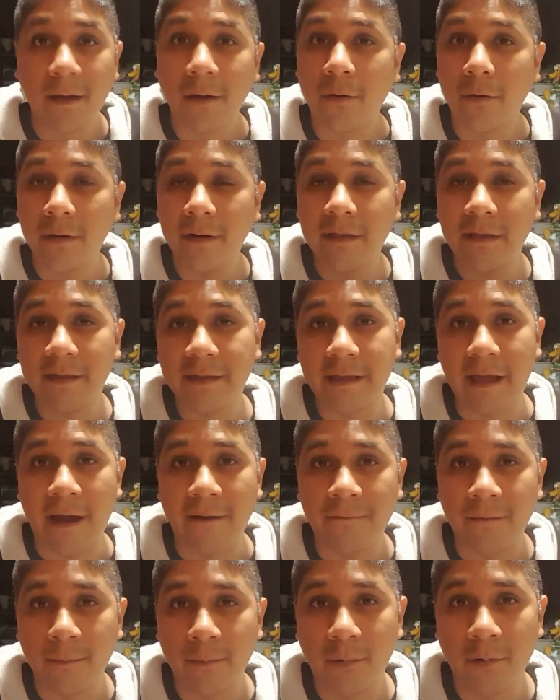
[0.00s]
According to the
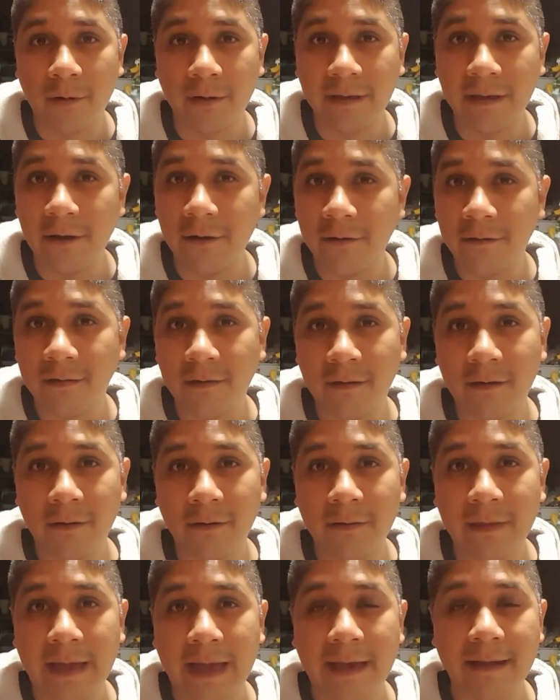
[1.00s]
staff report, years
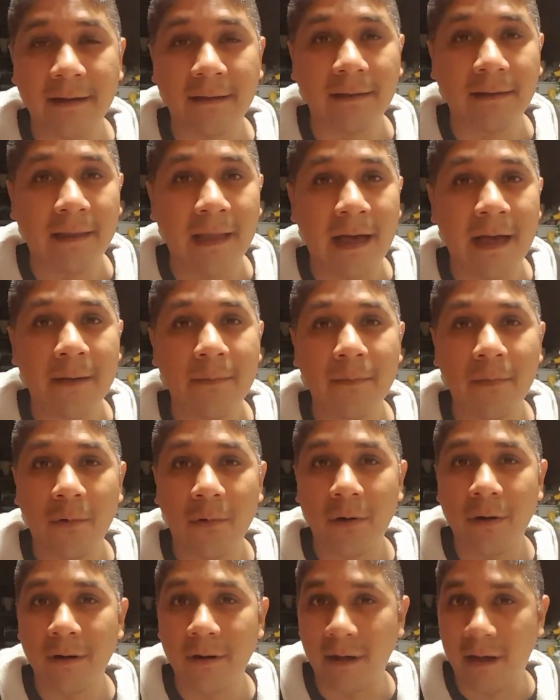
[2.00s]
ago they had a lot
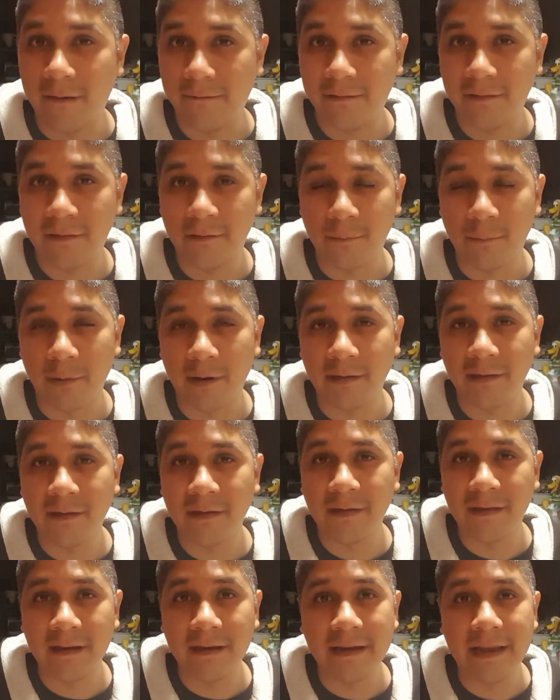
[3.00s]
more officer
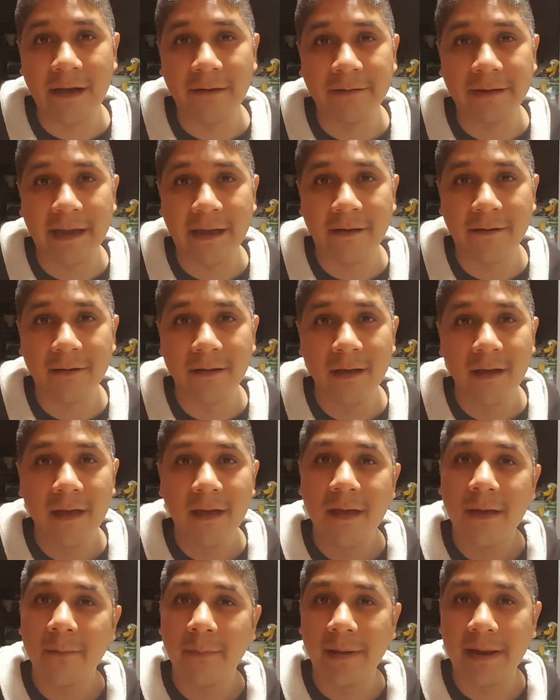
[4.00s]
presence in downtown,
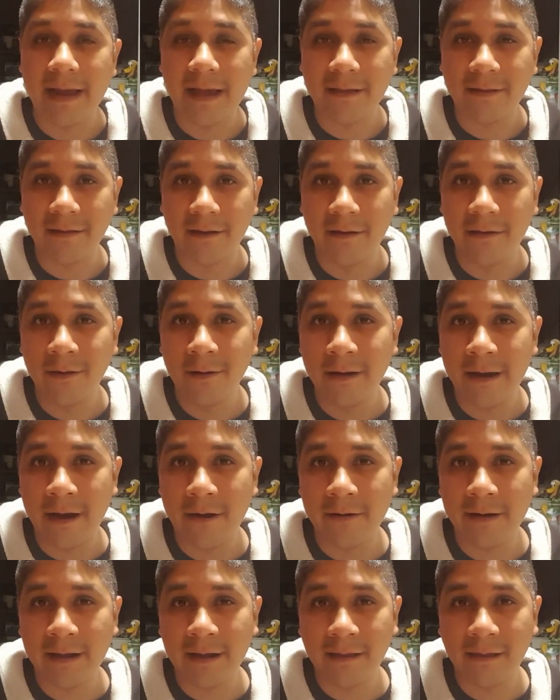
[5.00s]
but as other
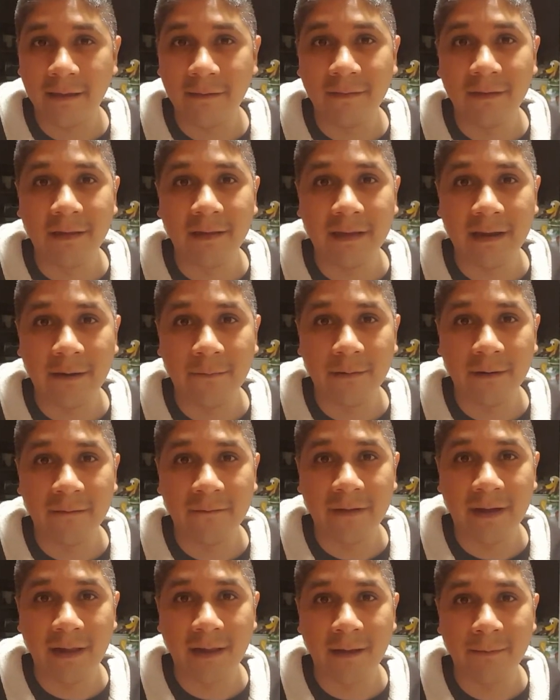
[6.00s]
areas of the city were
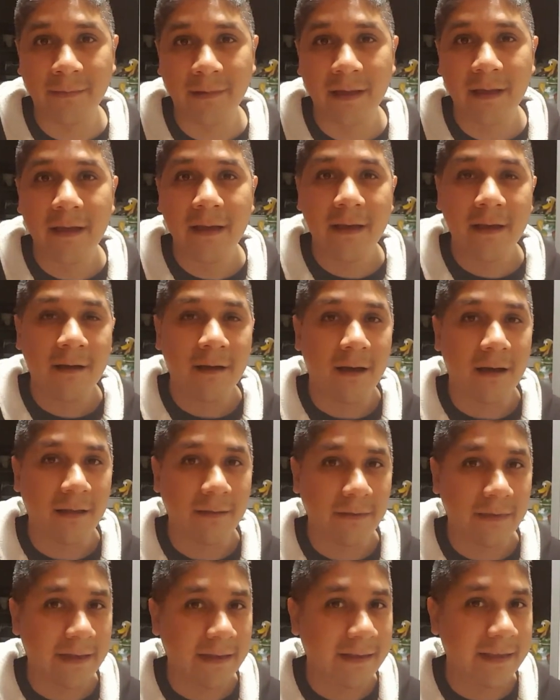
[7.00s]
developed,
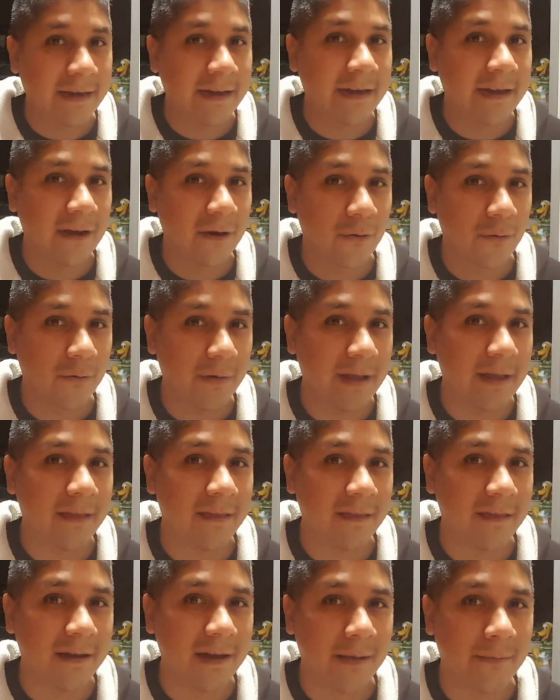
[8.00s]
they didn't
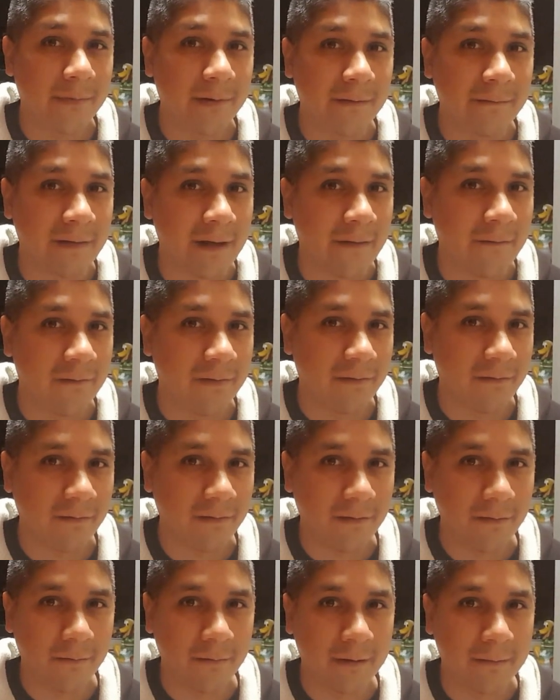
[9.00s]
increase the number of
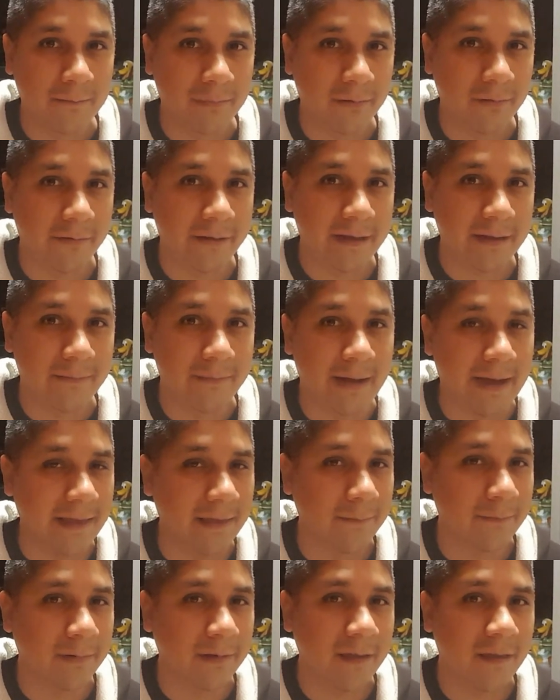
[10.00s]
officers who were employed
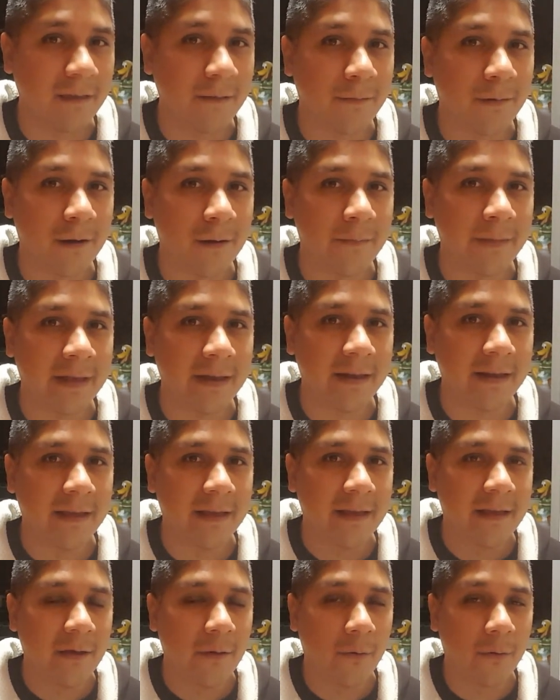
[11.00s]
by the police department
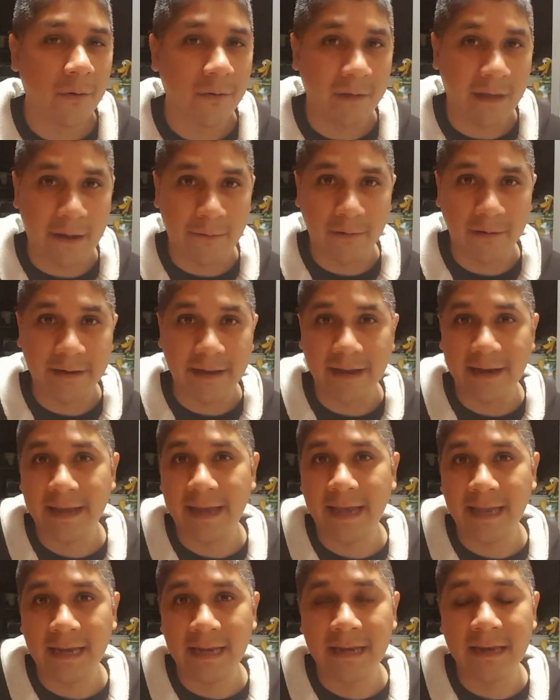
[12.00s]
or that were
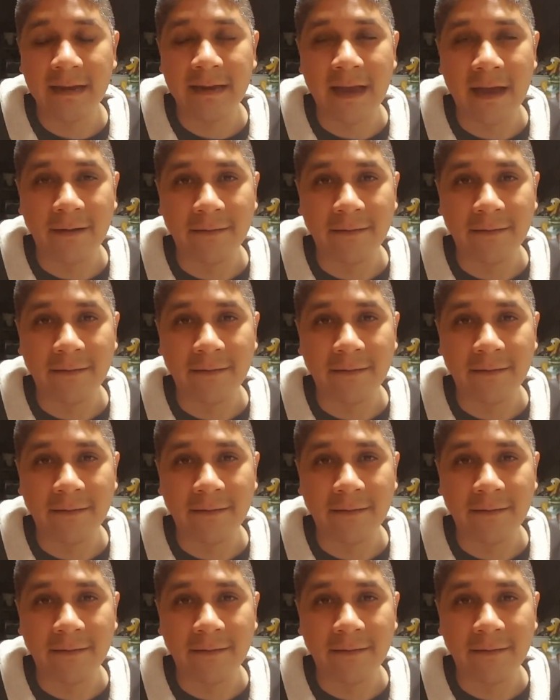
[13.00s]
dedicated to